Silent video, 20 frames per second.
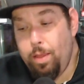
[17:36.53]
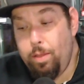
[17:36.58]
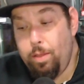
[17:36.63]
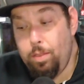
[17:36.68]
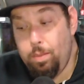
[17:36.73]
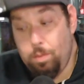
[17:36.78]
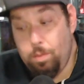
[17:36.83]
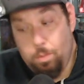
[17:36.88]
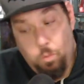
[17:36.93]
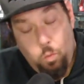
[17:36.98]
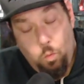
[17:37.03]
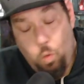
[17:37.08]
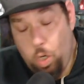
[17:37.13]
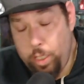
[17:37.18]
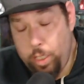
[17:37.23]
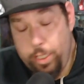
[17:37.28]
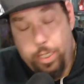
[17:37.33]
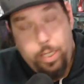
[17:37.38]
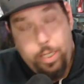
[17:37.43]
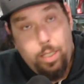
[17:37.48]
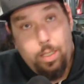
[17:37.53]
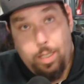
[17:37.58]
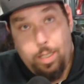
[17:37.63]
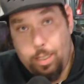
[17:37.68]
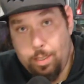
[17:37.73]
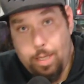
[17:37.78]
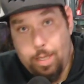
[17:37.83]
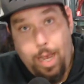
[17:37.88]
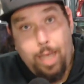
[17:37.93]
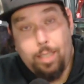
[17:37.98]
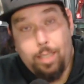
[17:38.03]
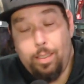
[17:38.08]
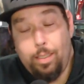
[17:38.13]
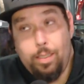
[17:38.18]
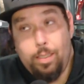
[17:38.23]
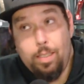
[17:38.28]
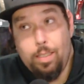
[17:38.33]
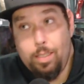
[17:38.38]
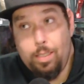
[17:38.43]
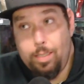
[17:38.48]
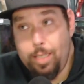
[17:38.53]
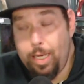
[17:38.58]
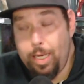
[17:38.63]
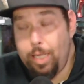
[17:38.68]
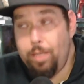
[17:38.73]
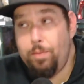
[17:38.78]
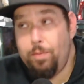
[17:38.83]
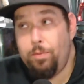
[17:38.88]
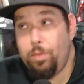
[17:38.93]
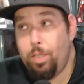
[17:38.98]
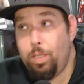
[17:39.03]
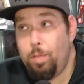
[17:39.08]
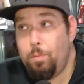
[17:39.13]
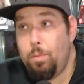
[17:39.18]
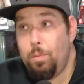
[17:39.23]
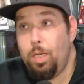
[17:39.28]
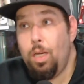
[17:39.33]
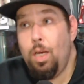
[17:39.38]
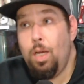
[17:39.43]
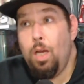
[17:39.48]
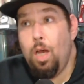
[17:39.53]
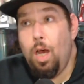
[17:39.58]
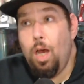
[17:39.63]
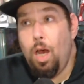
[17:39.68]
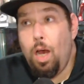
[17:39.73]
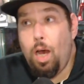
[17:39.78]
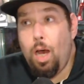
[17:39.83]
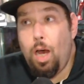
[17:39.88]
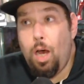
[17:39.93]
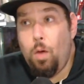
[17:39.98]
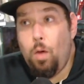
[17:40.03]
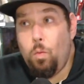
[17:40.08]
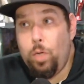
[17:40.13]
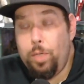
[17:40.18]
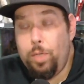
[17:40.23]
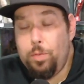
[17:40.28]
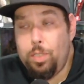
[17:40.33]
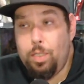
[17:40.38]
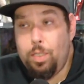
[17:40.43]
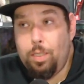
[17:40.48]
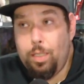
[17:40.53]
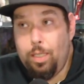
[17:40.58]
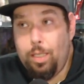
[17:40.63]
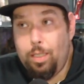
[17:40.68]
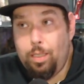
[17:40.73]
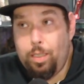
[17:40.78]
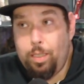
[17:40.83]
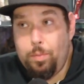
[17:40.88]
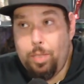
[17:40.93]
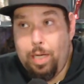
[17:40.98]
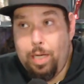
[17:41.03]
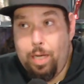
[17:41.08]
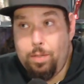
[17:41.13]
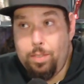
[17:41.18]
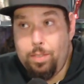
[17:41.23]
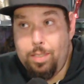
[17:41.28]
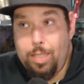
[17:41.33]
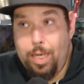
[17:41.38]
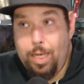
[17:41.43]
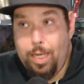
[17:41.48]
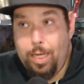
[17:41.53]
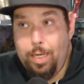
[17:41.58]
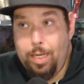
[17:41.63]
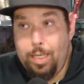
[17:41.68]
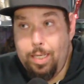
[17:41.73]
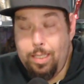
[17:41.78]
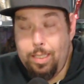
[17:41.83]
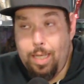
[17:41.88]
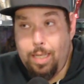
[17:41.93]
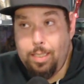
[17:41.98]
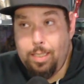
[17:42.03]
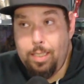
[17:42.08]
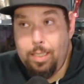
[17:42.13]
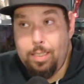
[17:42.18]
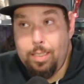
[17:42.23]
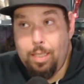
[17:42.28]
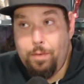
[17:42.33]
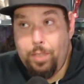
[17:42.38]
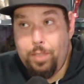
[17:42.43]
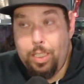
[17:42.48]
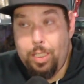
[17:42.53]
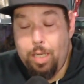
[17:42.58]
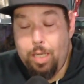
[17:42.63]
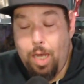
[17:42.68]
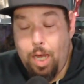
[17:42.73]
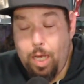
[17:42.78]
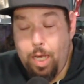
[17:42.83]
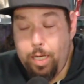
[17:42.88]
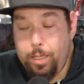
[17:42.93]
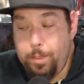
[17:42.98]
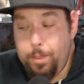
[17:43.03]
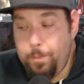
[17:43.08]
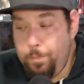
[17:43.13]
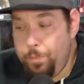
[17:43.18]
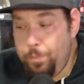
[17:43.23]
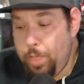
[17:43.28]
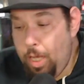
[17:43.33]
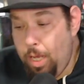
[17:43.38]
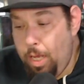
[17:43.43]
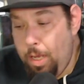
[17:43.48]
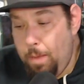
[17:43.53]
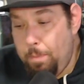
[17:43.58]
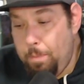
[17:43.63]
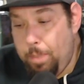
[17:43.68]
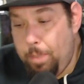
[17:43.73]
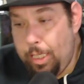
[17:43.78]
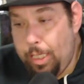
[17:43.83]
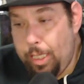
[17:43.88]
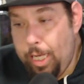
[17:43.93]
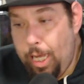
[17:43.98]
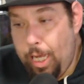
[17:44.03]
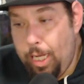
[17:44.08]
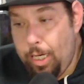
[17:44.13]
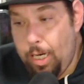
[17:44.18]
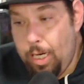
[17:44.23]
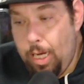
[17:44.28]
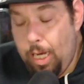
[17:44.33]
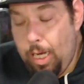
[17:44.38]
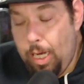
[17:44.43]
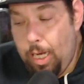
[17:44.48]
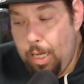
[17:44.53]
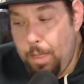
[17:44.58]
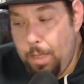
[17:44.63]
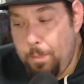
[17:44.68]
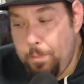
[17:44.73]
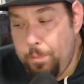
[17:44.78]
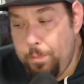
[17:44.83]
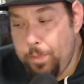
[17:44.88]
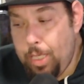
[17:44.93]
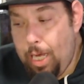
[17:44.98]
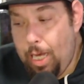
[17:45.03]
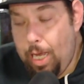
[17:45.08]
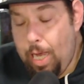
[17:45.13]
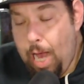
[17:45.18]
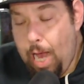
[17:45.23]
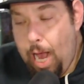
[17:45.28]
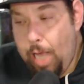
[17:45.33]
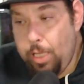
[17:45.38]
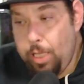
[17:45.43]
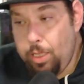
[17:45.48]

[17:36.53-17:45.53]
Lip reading: 1 year exactly to the date from when he was clinically pronounced dead in 1979. But again, I highly